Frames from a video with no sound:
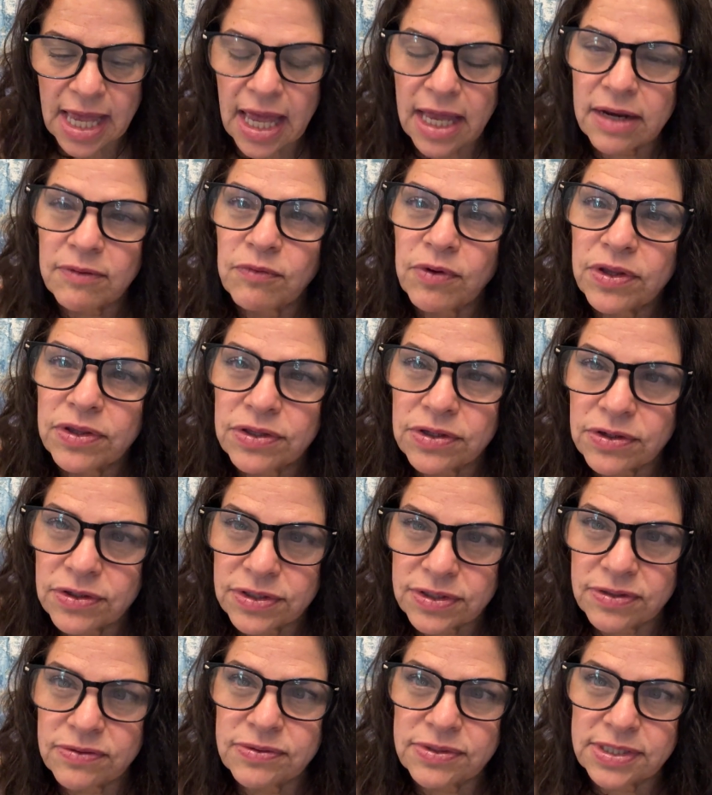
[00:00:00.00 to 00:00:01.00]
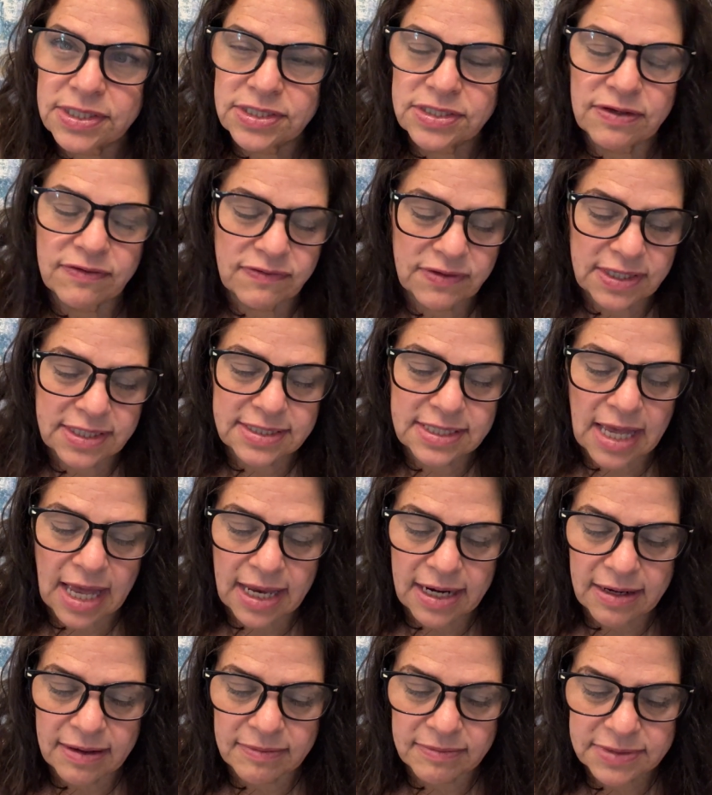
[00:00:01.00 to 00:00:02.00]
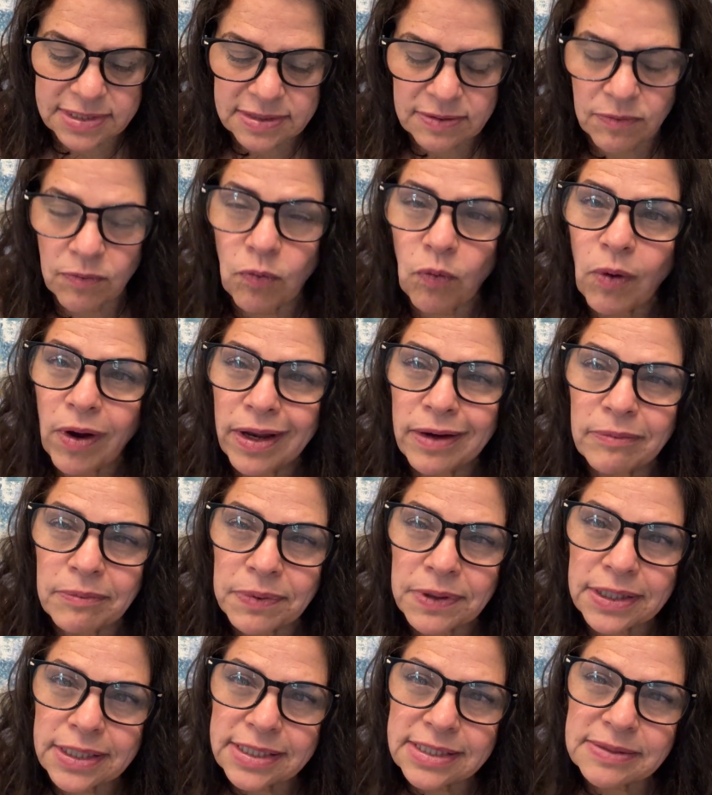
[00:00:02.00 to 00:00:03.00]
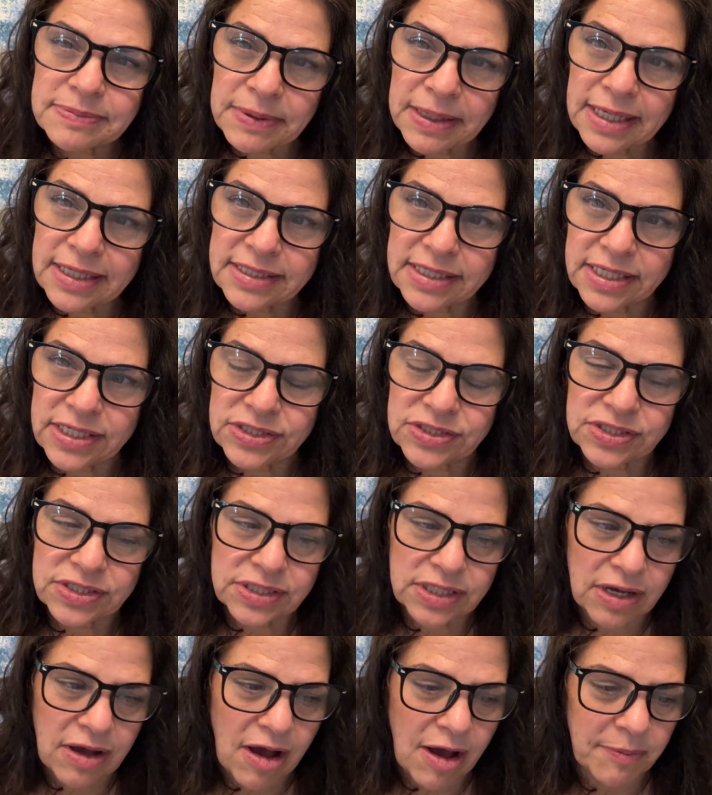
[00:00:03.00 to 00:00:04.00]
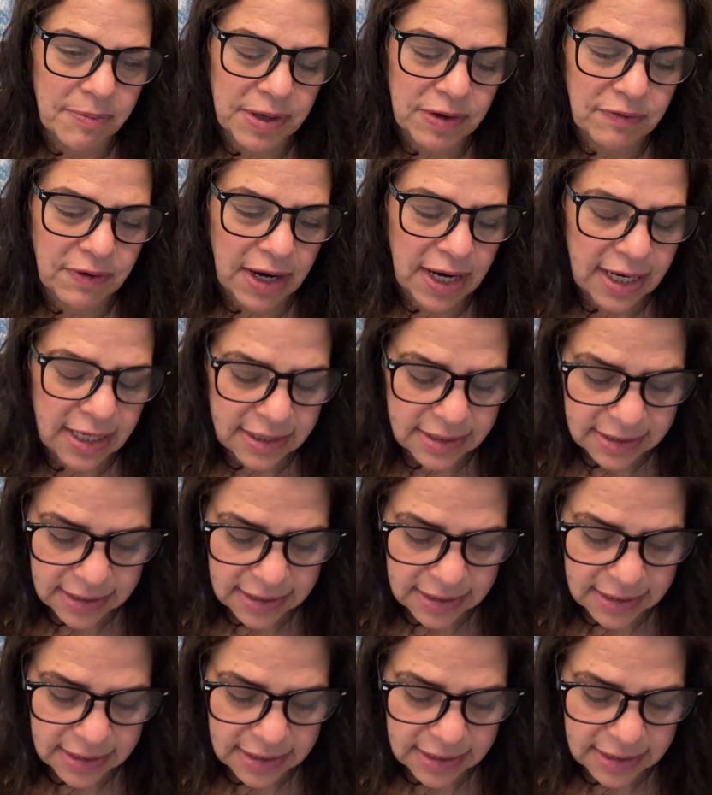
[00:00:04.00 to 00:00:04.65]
and with your usage of these items. One, please pay attention to copyright.